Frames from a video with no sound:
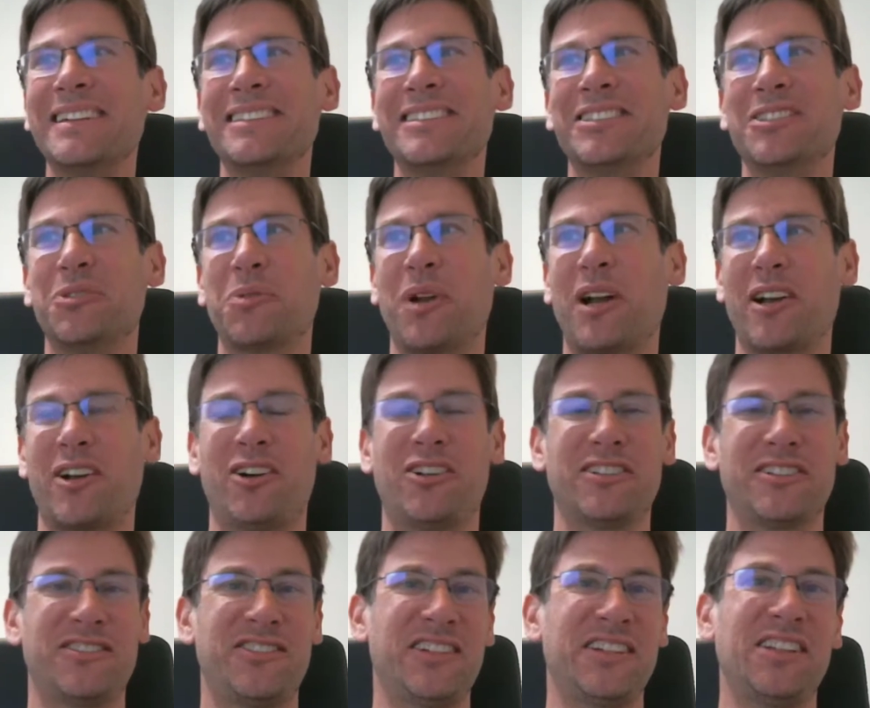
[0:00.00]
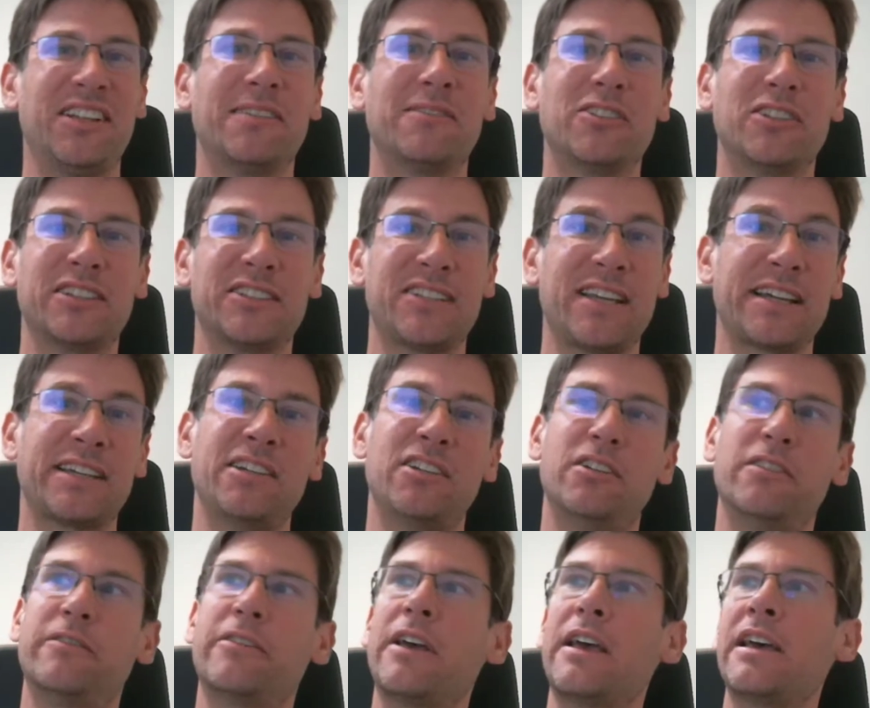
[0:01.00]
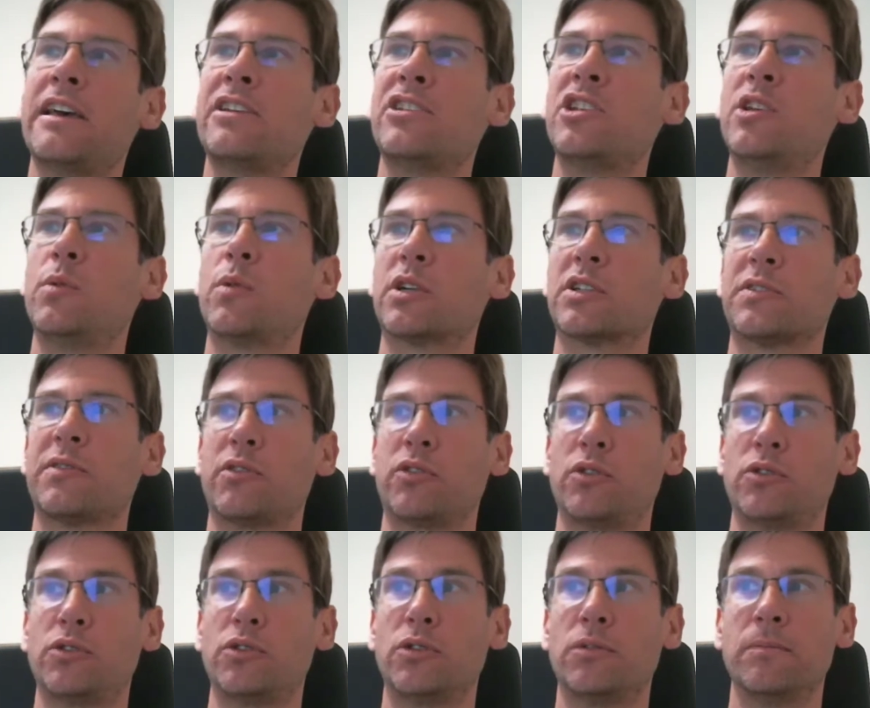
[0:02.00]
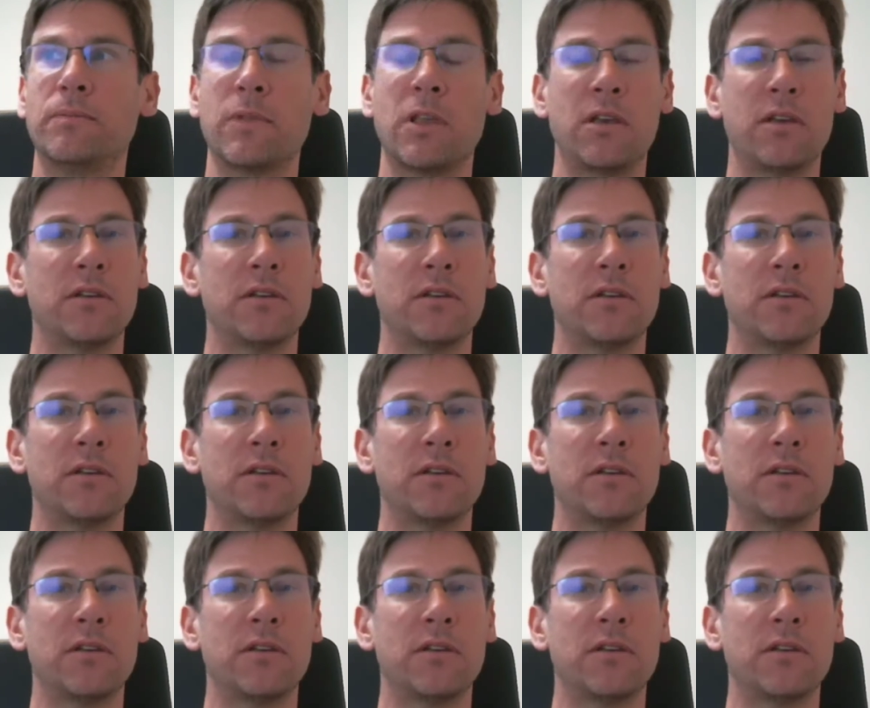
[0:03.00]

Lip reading: She's what I call a C-level executive, and she works for Google.